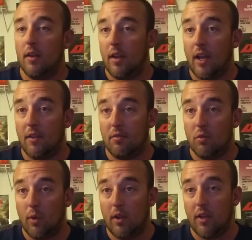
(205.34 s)
And the
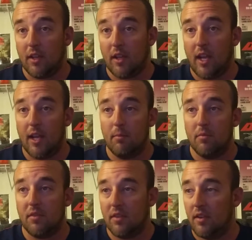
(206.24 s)
way you get the
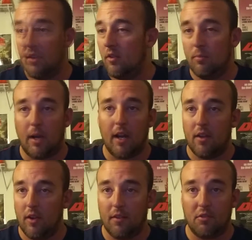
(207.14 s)
games, you
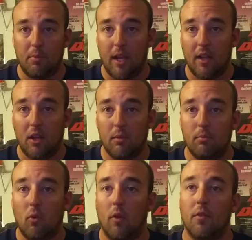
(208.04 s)
have to pay a little bit
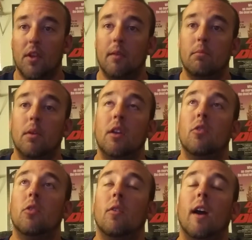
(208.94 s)
more for them, but you
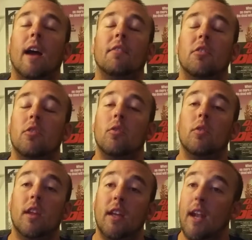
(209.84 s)
don't have to do
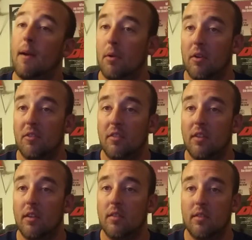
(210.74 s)
the in-app
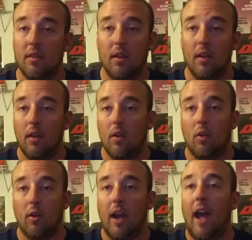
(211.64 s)
purchases
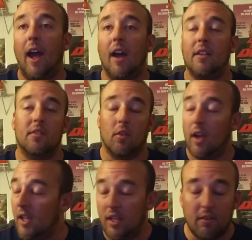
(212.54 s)
or ads or
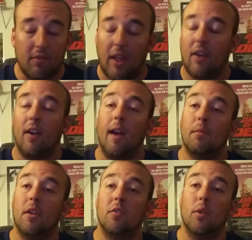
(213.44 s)
any of that crap,
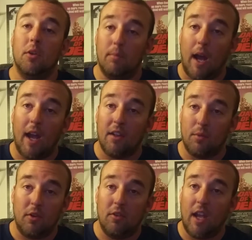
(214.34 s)
because what you buy is
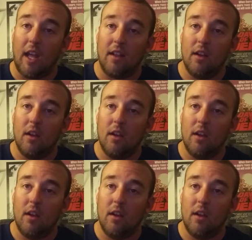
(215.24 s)
what you get.